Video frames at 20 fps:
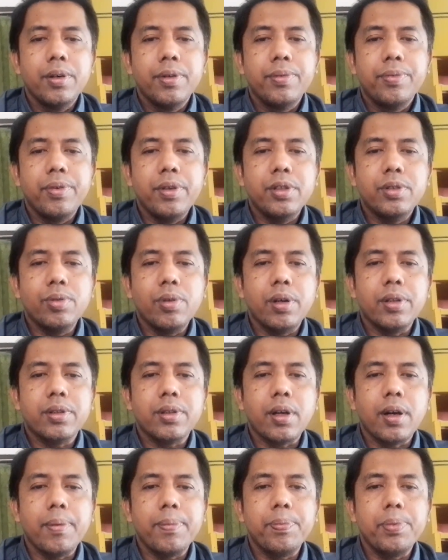visual
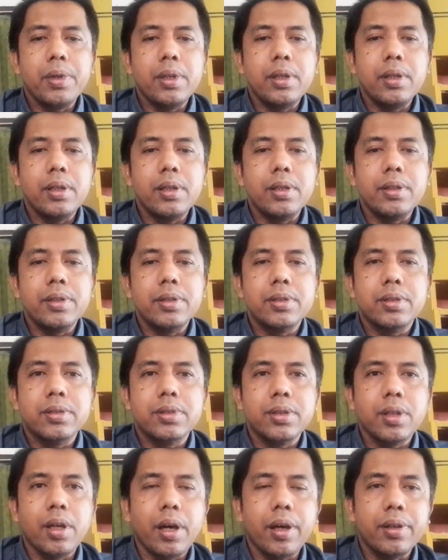therapy is
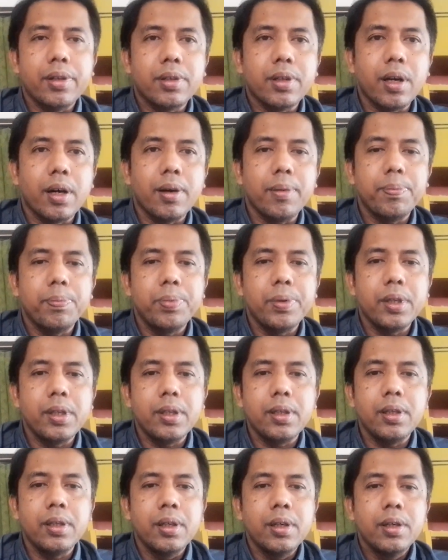a
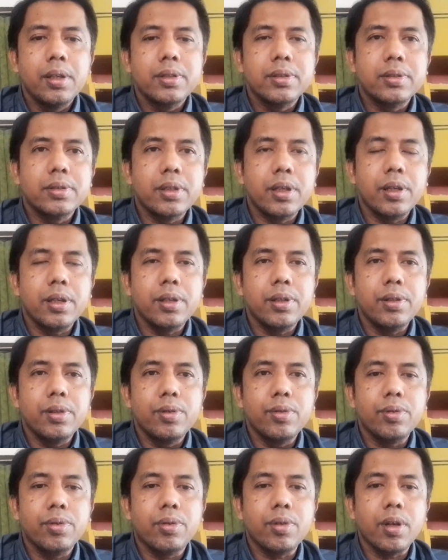therapy that
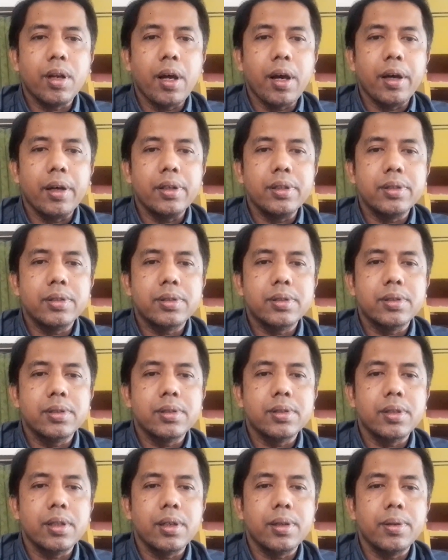utilizes
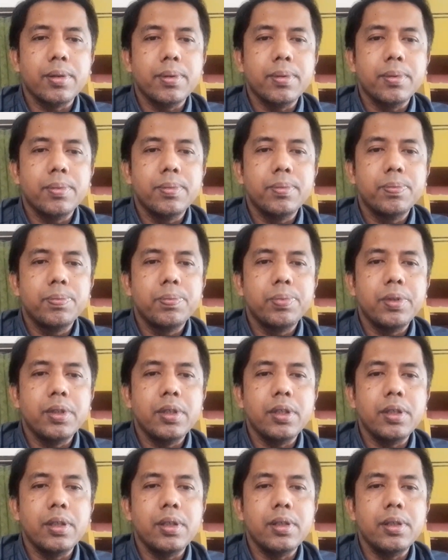the
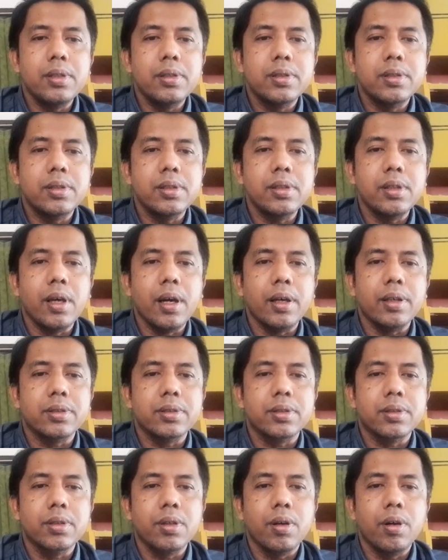PECS
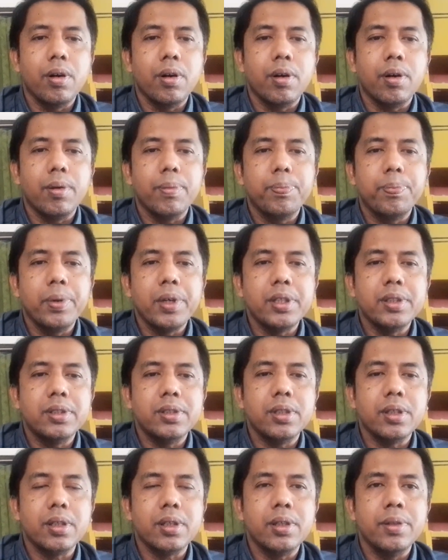or
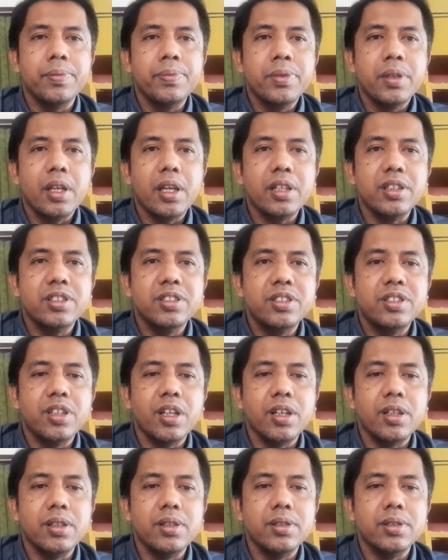picture
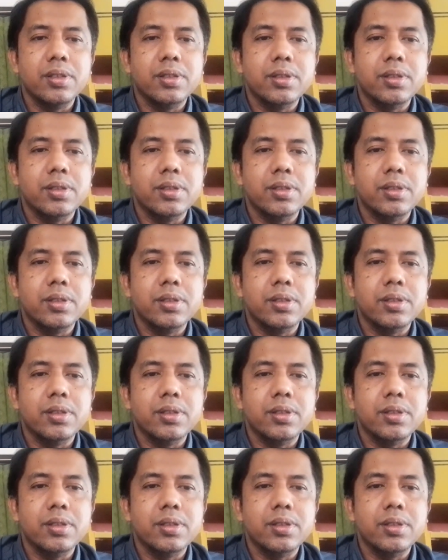exchange